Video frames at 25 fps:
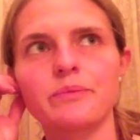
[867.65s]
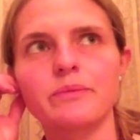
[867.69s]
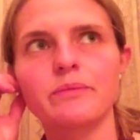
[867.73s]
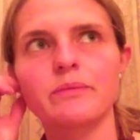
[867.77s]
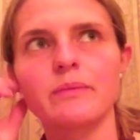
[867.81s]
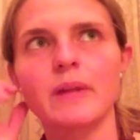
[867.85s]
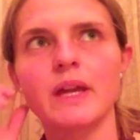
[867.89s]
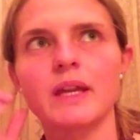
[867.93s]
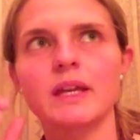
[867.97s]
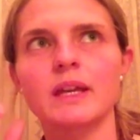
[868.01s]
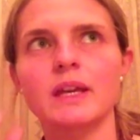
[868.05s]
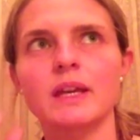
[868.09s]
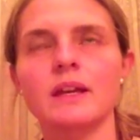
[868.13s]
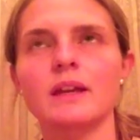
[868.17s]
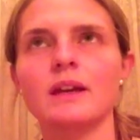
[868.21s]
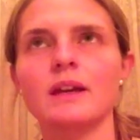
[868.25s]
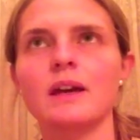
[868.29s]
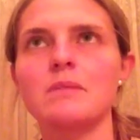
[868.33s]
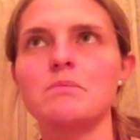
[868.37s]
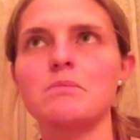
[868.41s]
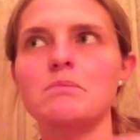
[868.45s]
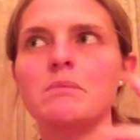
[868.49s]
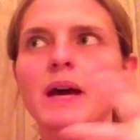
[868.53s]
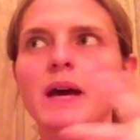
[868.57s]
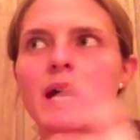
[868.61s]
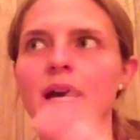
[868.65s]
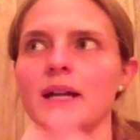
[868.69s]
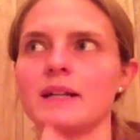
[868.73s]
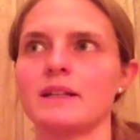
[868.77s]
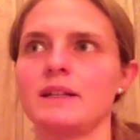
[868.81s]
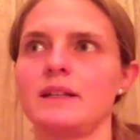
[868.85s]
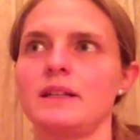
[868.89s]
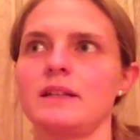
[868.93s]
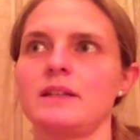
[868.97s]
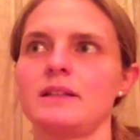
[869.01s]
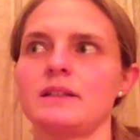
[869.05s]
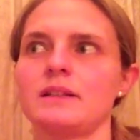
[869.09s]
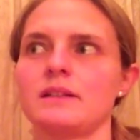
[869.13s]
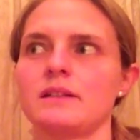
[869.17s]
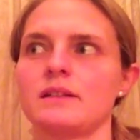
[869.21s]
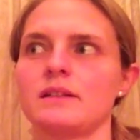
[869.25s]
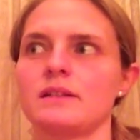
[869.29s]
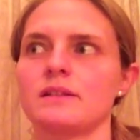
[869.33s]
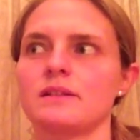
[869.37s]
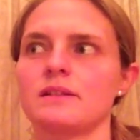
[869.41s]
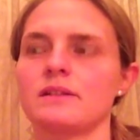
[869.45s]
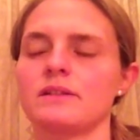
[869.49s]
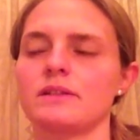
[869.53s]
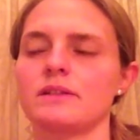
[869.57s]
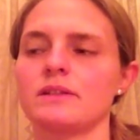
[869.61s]
making a
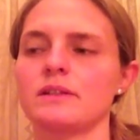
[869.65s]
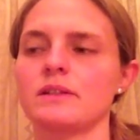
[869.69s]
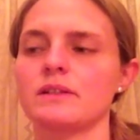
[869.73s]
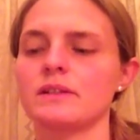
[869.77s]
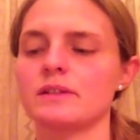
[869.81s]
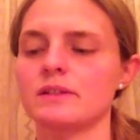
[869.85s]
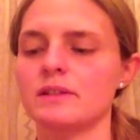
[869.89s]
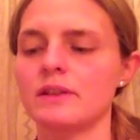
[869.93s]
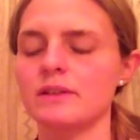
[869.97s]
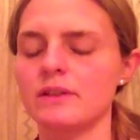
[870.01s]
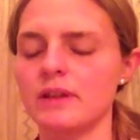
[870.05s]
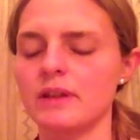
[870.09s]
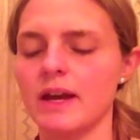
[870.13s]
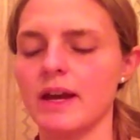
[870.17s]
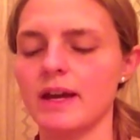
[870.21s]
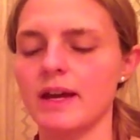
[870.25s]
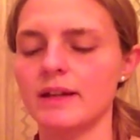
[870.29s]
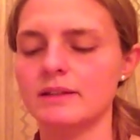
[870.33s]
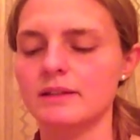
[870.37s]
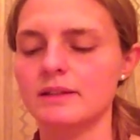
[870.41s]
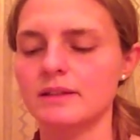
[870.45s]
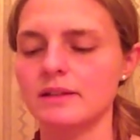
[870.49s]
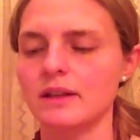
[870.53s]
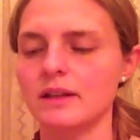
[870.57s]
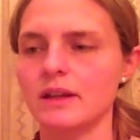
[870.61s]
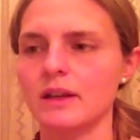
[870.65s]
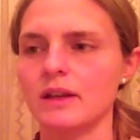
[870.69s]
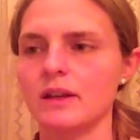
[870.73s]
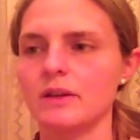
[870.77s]
magnet so that